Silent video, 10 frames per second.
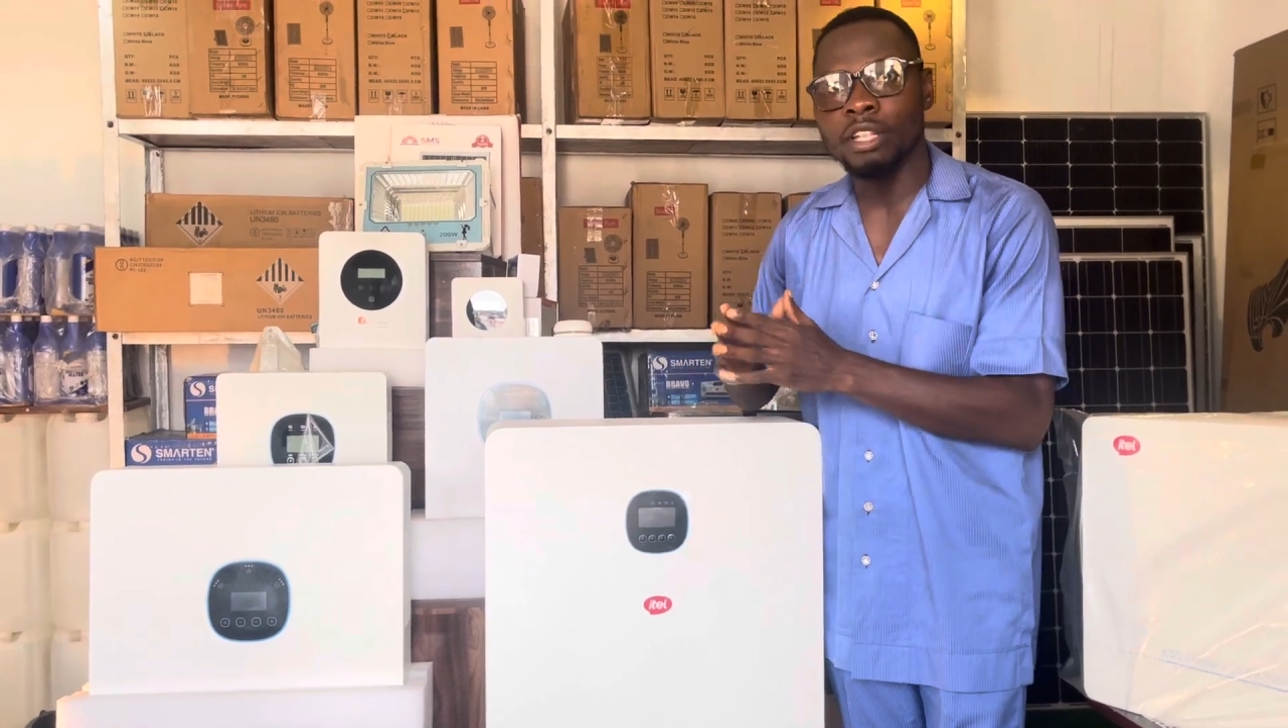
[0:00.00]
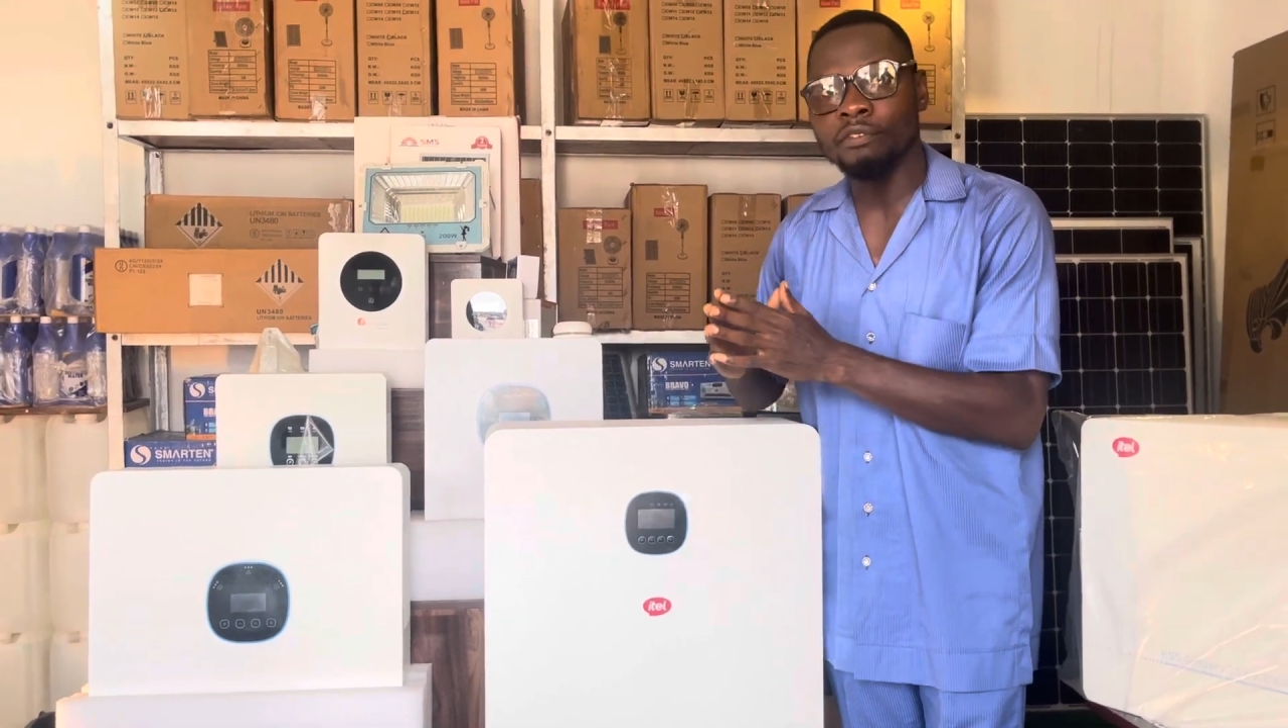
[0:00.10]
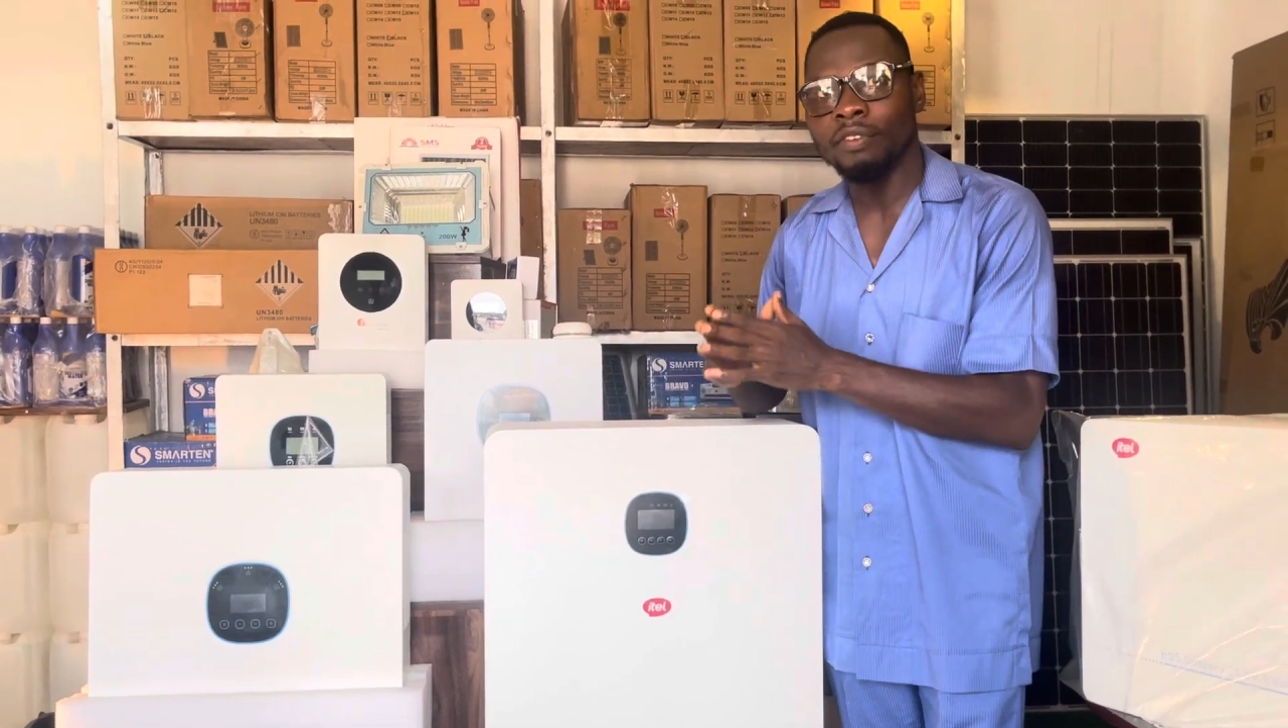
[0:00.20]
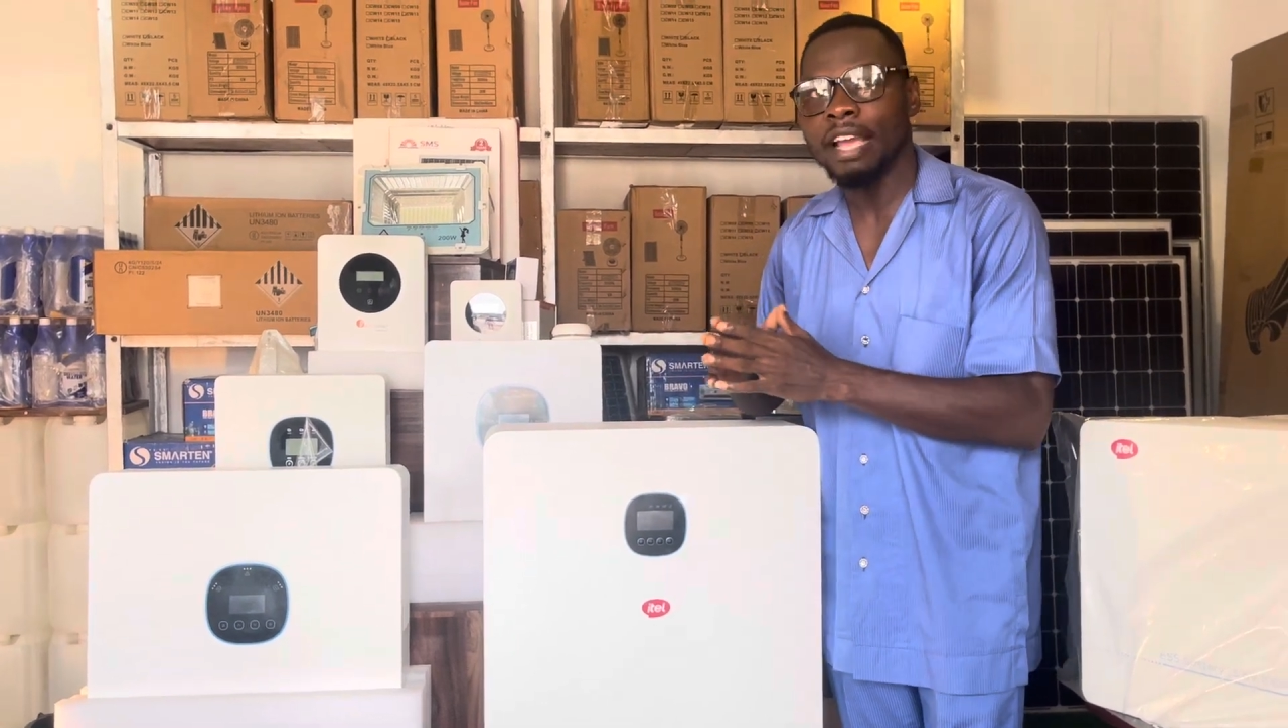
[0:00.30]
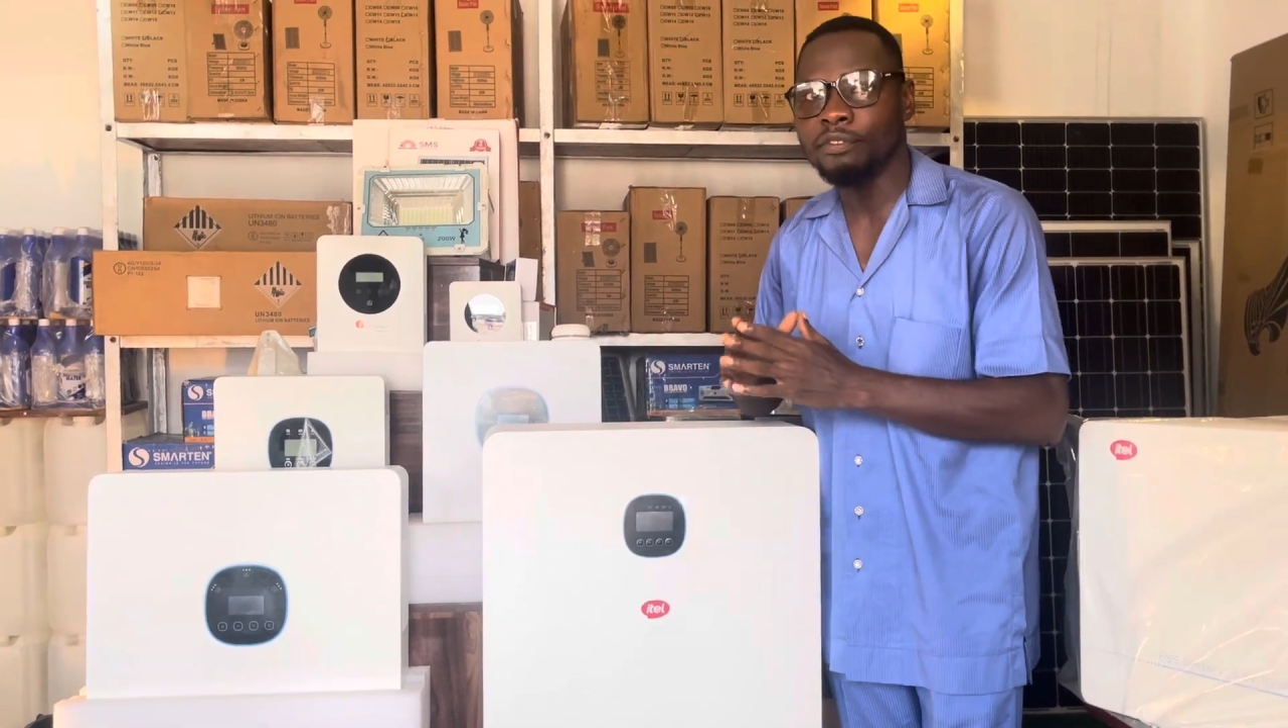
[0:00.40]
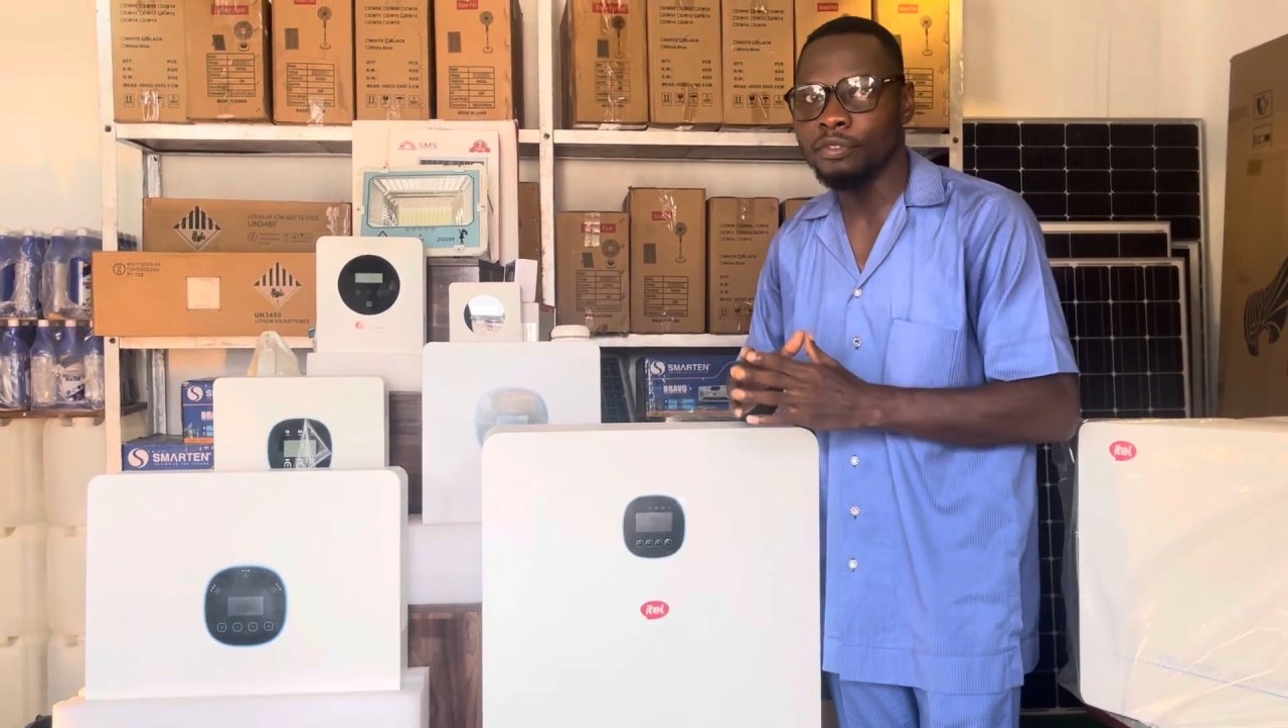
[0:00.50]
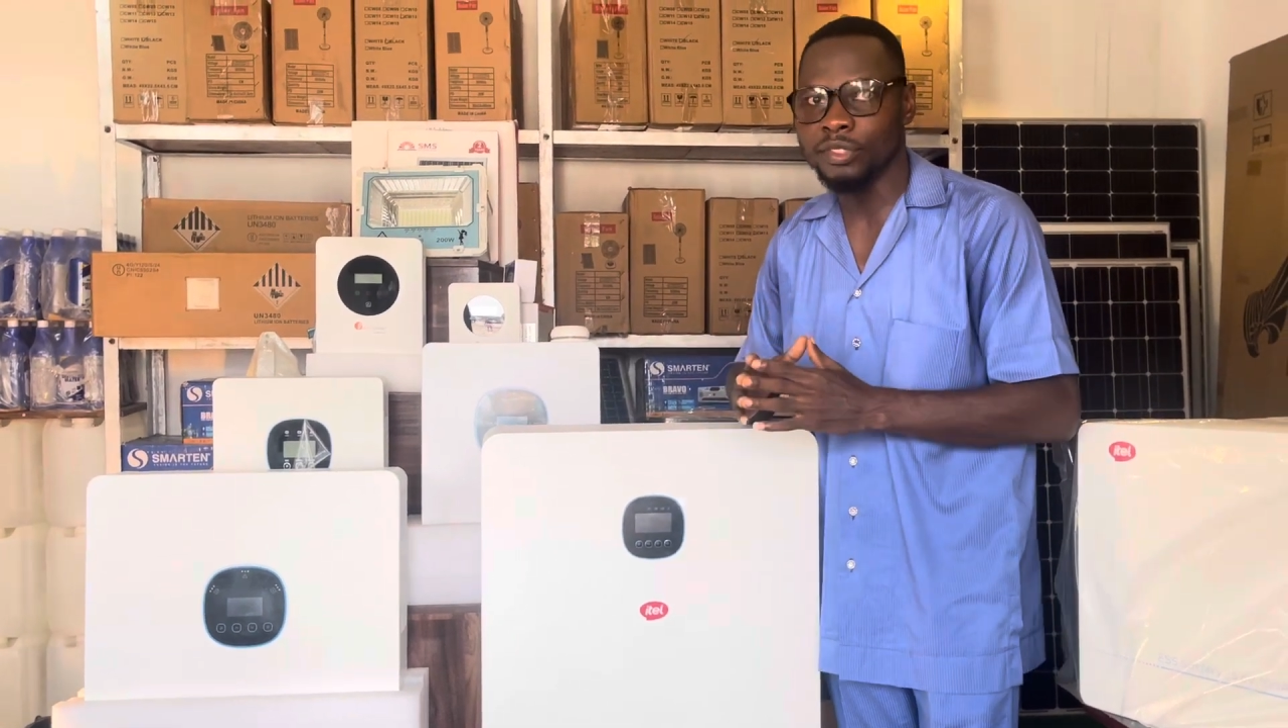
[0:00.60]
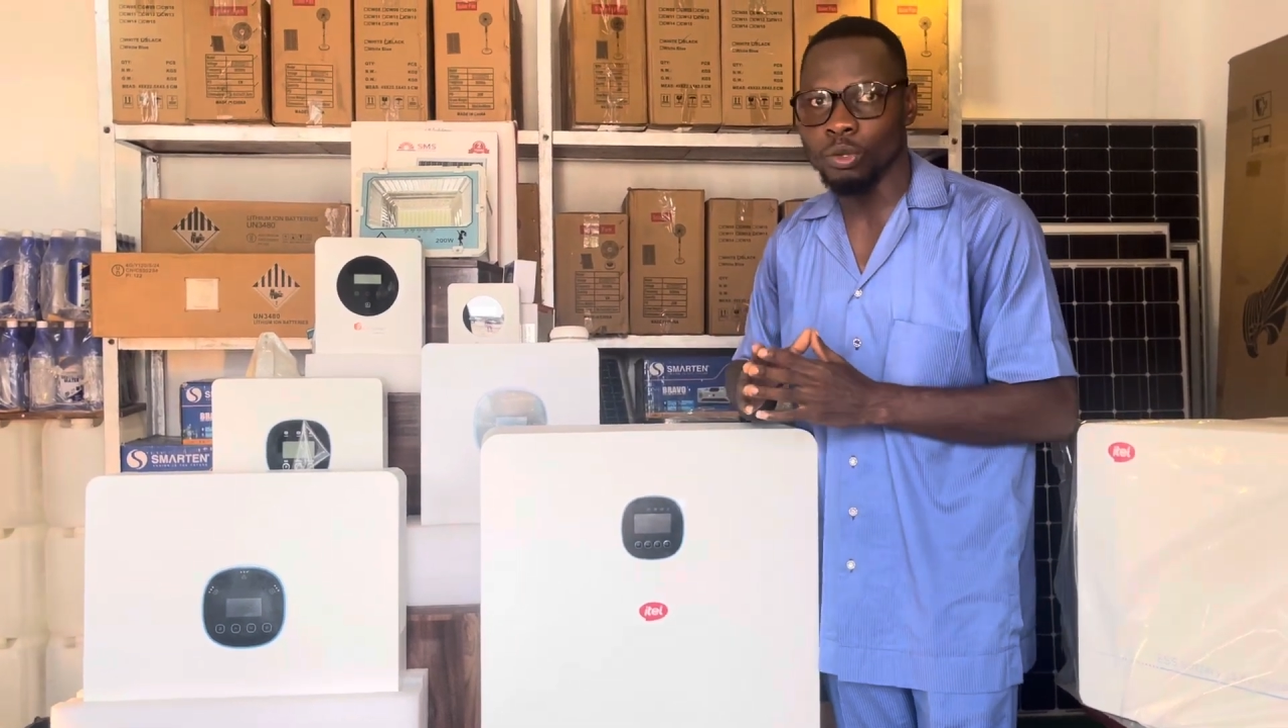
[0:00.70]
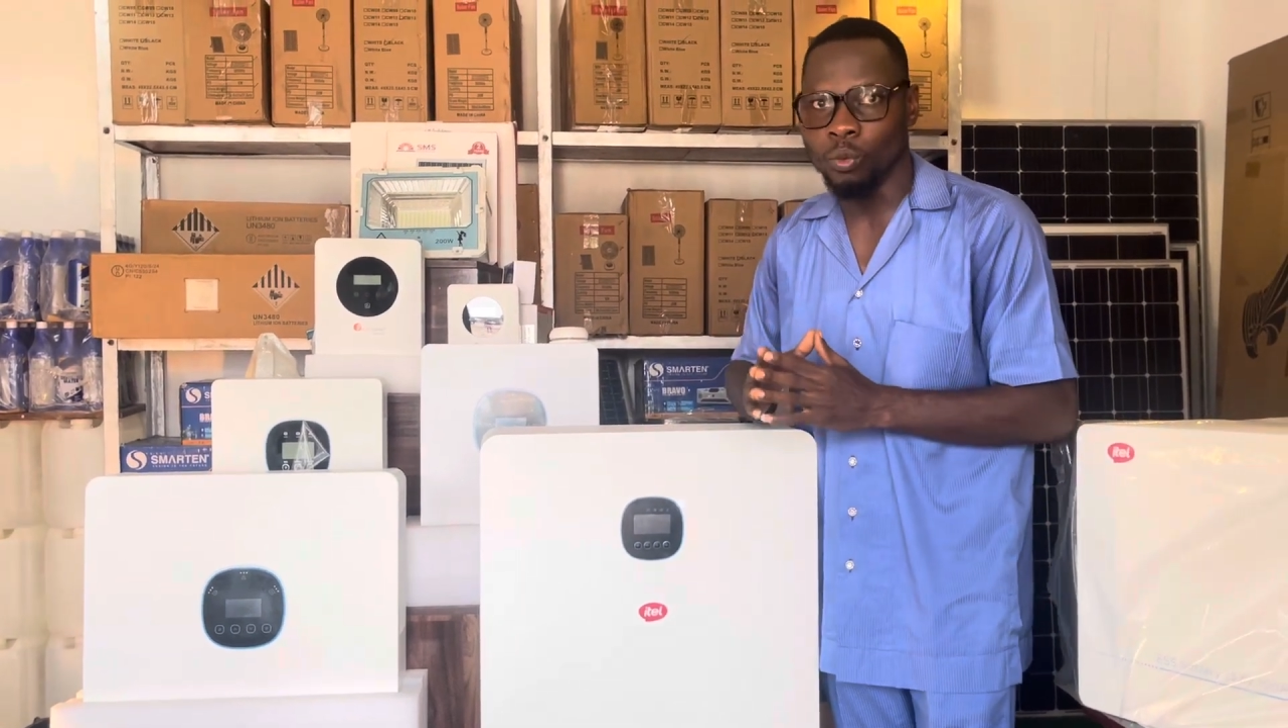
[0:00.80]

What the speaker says: 550